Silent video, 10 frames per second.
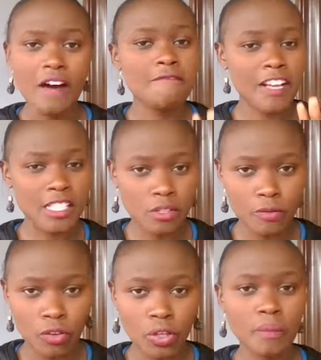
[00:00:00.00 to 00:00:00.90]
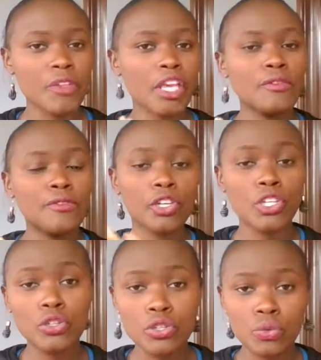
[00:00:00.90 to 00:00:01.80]
First of all, if you're
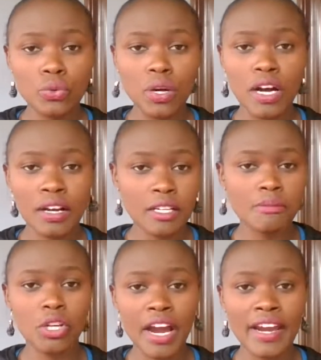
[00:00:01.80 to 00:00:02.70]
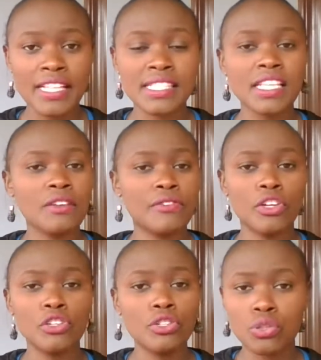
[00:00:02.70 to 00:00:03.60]
new to cryptocurrency, if you're
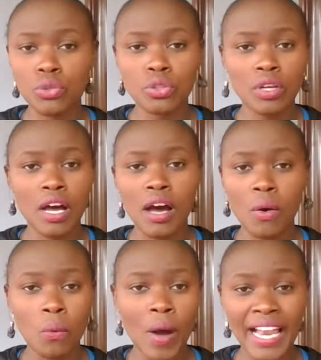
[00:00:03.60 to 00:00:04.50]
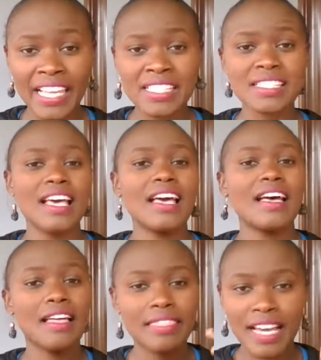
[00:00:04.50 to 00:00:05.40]
new to wallets,
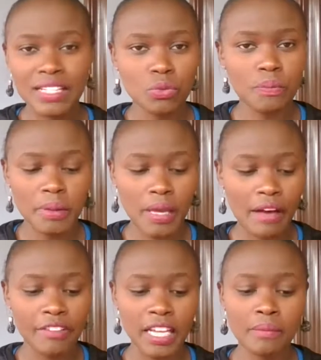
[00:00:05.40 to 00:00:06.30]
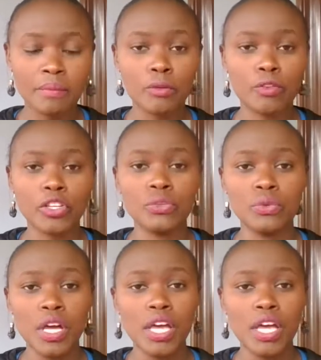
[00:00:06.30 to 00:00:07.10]
that will be available for you.